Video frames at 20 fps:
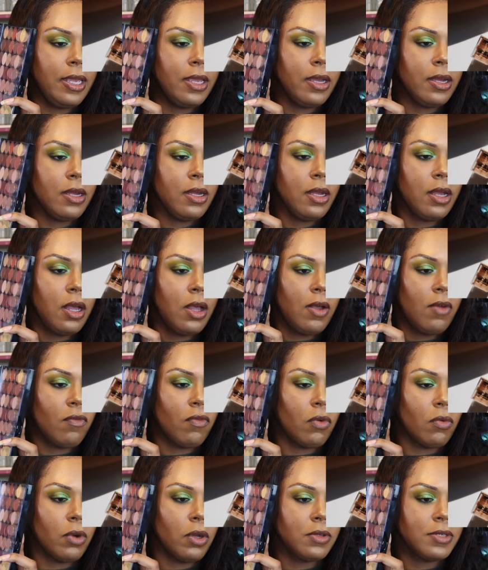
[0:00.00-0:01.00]
here
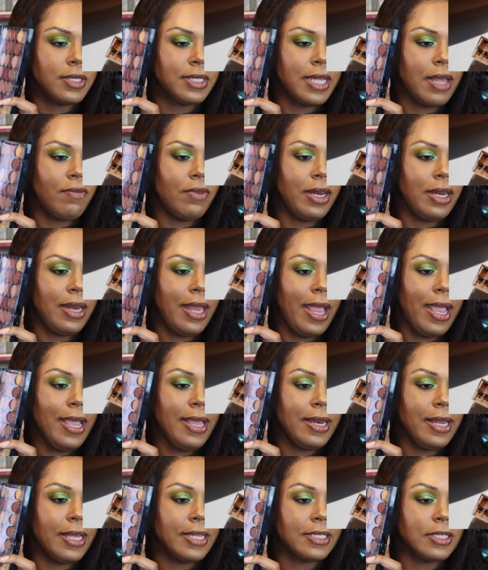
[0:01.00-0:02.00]
for rows 7 and
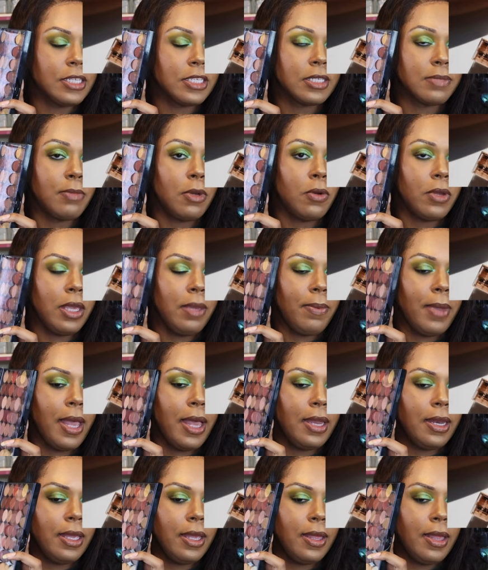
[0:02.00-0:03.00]
8 is the smoky
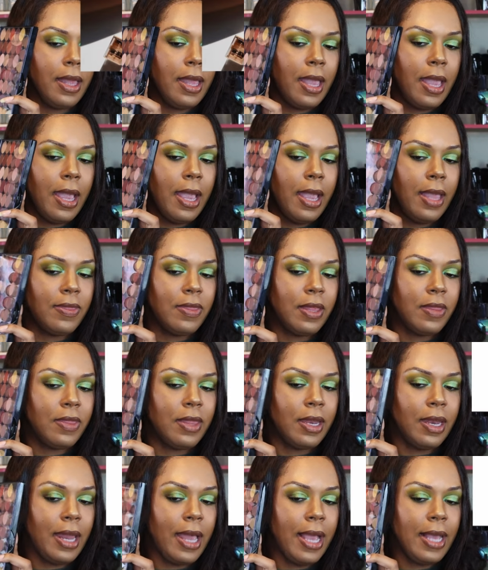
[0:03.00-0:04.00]
palette. And then
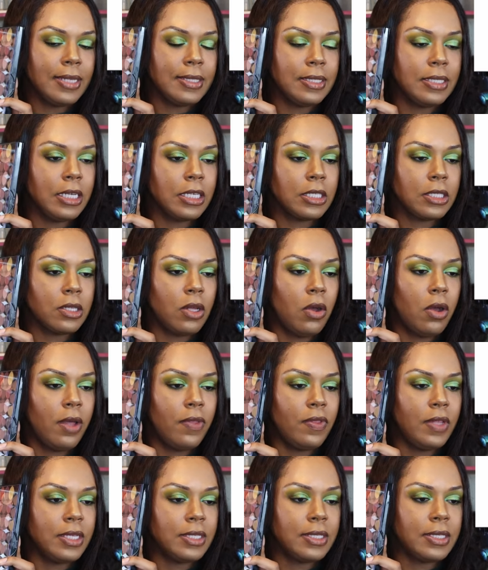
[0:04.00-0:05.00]
the last six
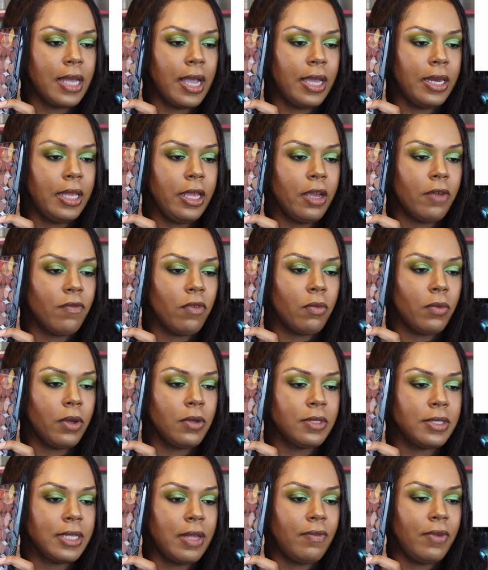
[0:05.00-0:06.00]
on this side here for
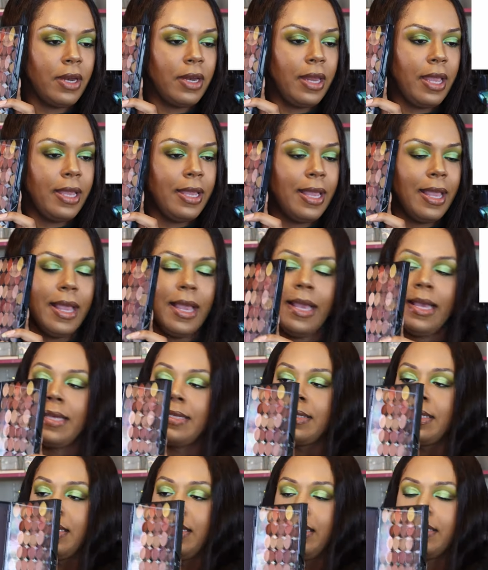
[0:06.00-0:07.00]
rows 7 and 8
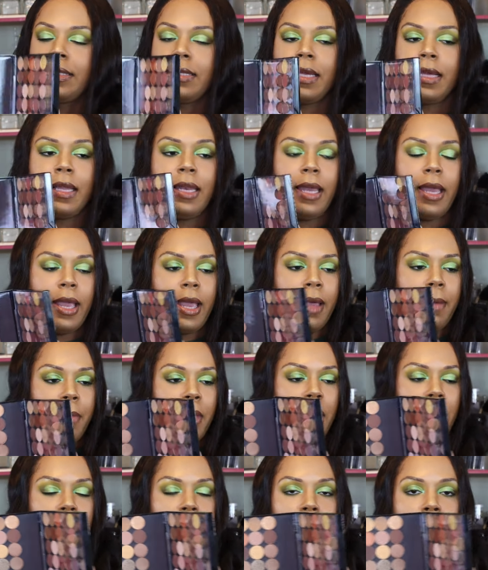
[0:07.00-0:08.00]
is Glitz and Glam.
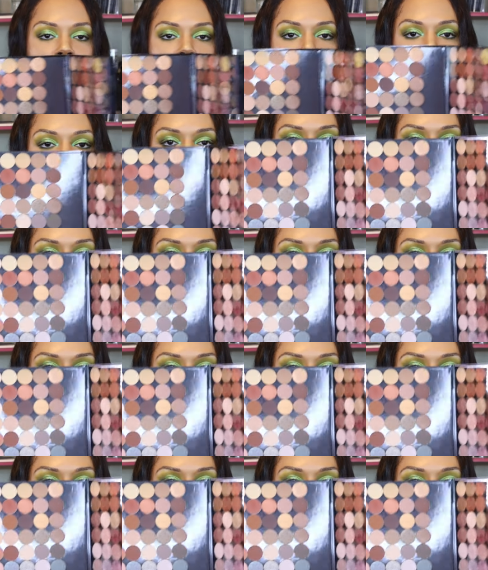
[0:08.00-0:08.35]
I'm going